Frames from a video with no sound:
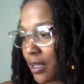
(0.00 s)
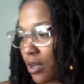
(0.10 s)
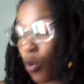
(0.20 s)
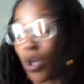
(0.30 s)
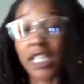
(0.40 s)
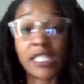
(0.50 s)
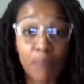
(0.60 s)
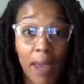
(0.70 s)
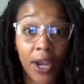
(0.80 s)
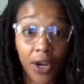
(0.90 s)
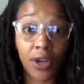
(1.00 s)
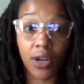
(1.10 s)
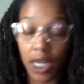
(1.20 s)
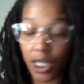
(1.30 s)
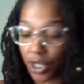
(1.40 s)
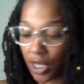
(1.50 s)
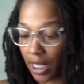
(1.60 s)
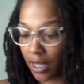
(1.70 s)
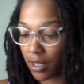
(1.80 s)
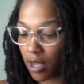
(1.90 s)
or despair
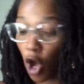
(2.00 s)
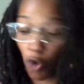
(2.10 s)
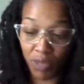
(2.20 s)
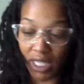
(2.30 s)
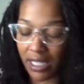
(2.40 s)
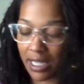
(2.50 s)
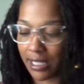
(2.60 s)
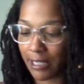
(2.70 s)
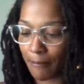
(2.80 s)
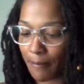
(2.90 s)
underneath hopelessness.